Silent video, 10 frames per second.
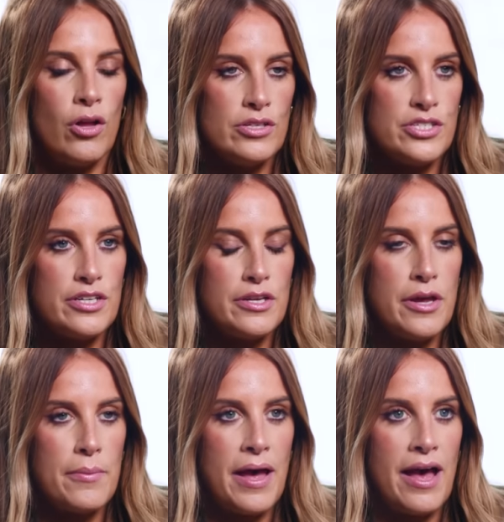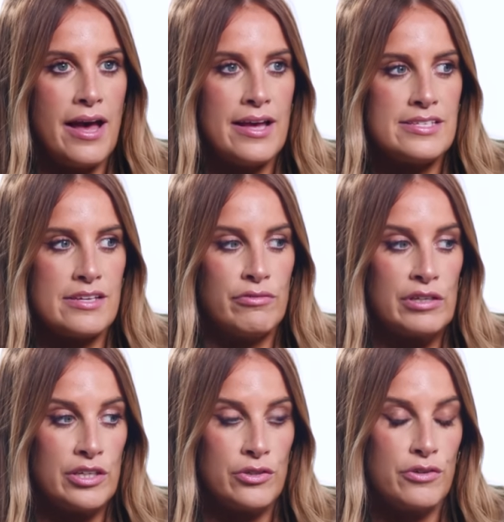Collagen has a
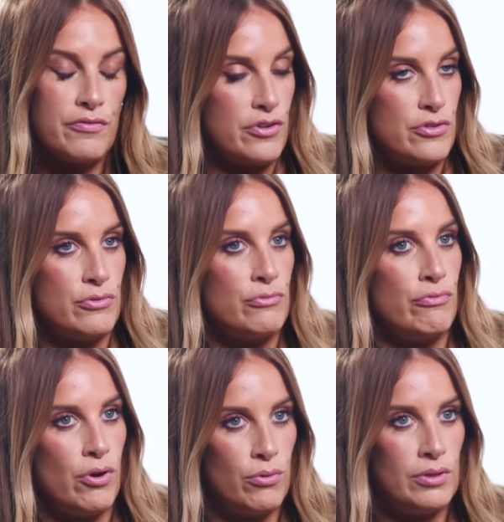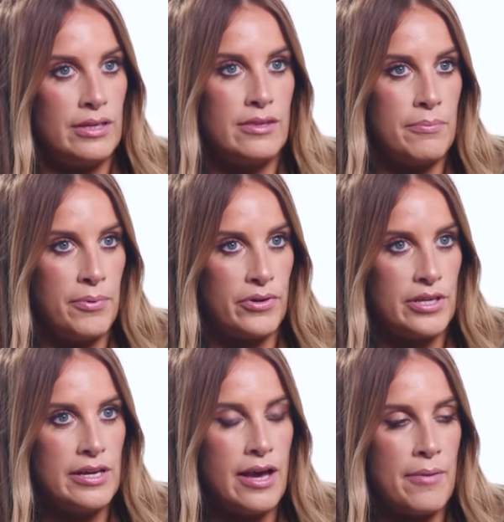really universal role in the
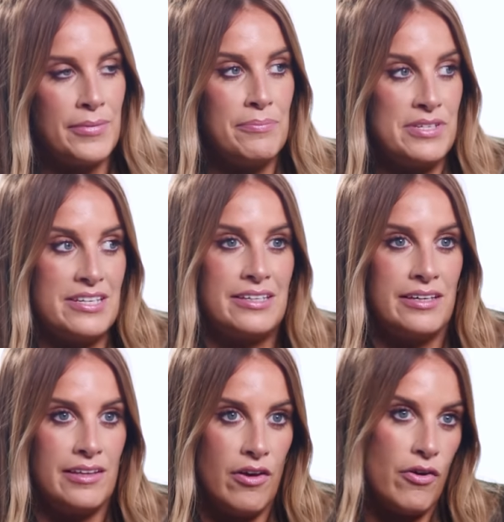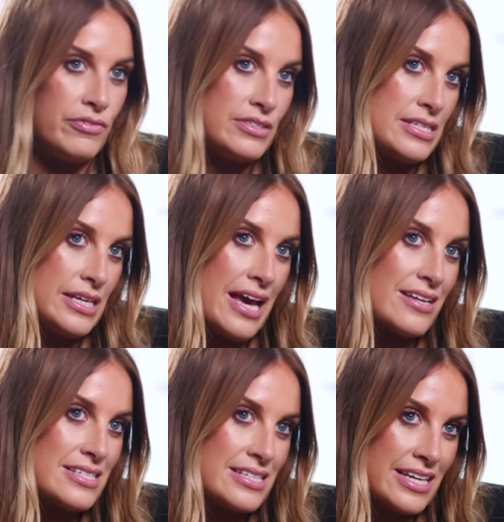body, um, in particular, obviously,
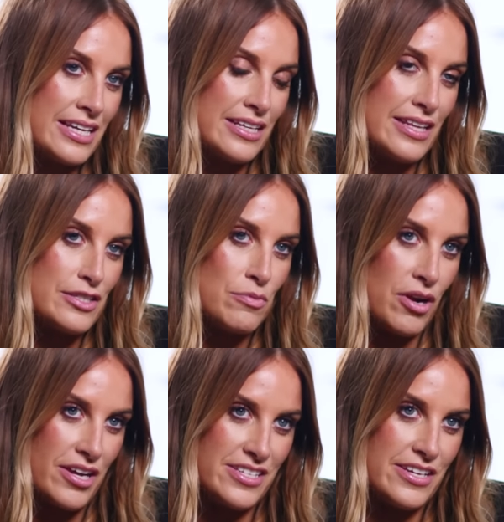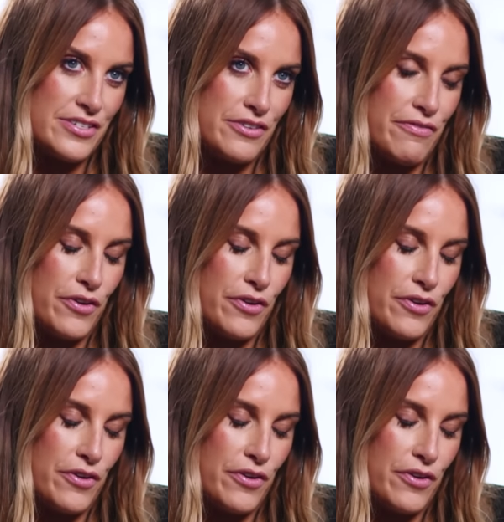our skin, and that's what I tend to